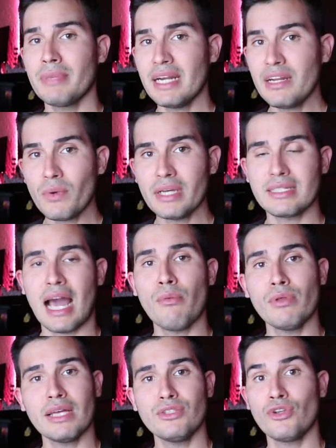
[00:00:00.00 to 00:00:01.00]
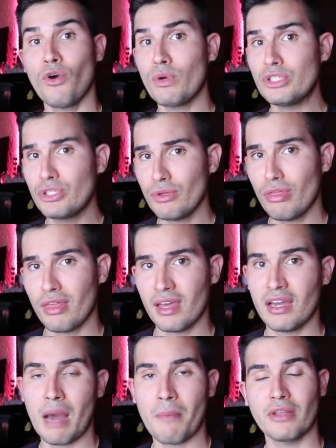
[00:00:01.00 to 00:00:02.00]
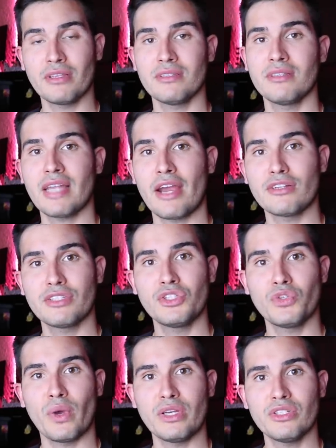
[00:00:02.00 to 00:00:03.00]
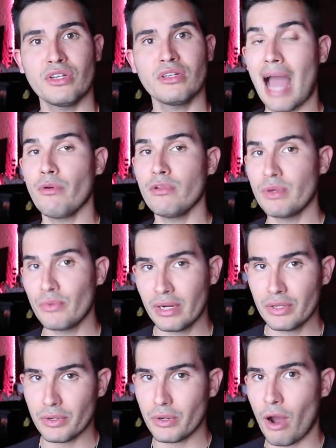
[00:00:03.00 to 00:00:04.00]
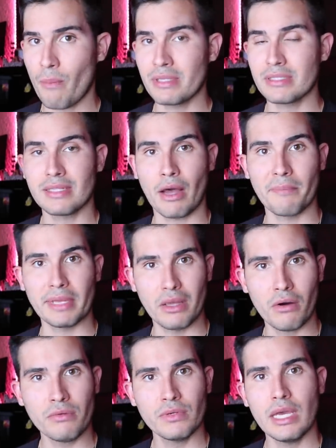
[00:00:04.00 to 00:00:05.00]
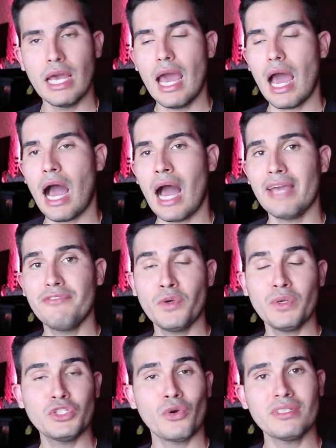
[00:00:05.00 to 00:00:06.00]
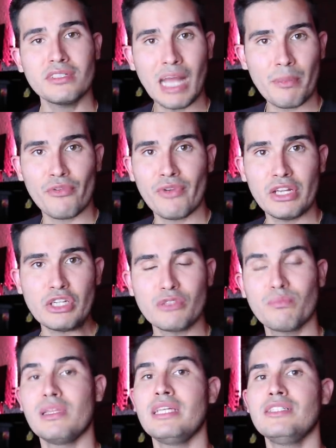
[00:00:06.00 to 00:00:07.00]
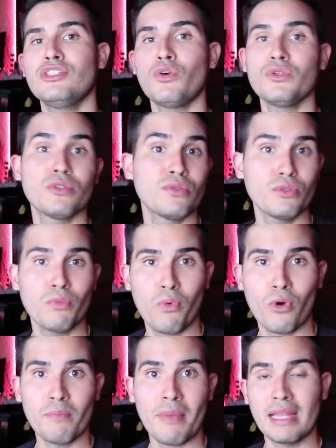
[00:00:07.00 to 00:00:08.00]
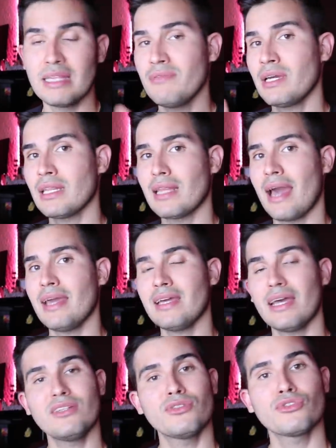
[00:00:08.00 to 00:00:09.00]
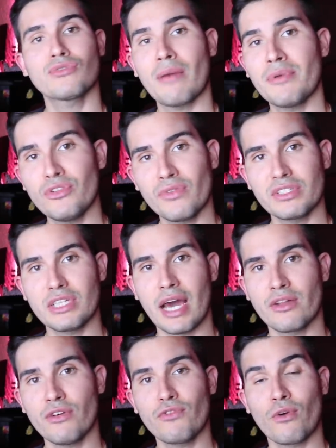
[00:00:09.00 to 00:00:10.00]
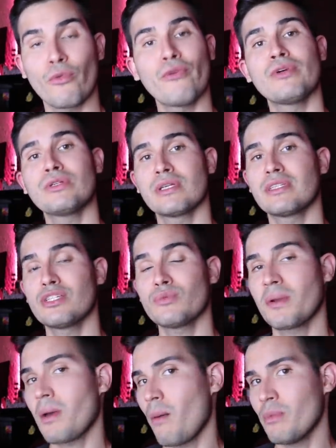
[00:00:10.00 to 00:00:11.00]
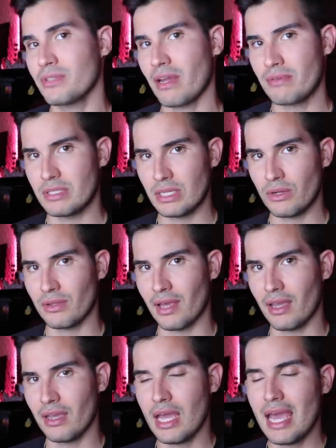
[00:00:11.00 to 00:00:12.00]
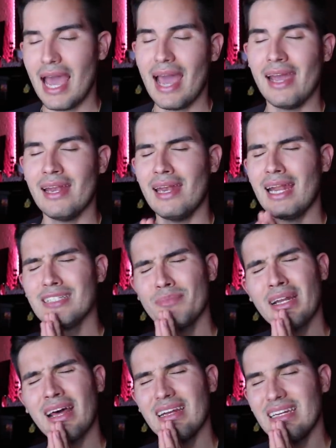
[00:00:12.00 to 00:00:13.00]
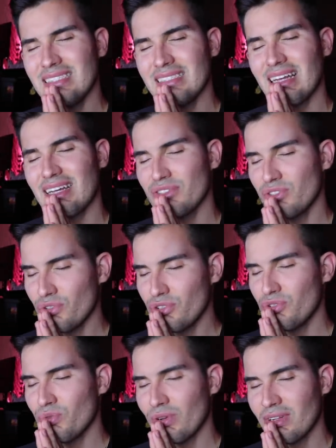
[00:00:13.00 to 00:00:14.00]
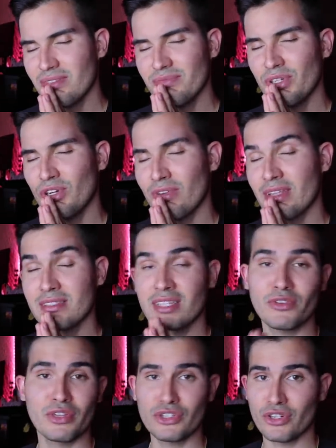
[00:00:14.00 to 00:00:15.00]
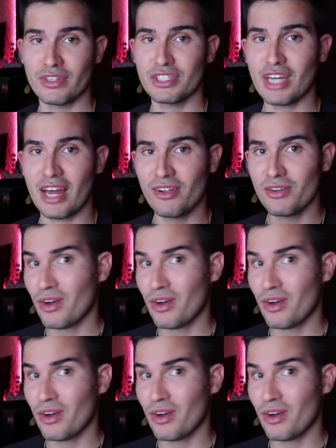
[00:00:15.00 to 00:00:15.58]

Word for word: But anyways, I would like to know what you think about this entire situation. I will be reading your comments down below. Uh, if you enjoyed this type of videos, please show some support by leaving a like and subscribing to the channel for more videos like this one almost every single day. And last but not least, as usual, you know that's the tradition on the channel.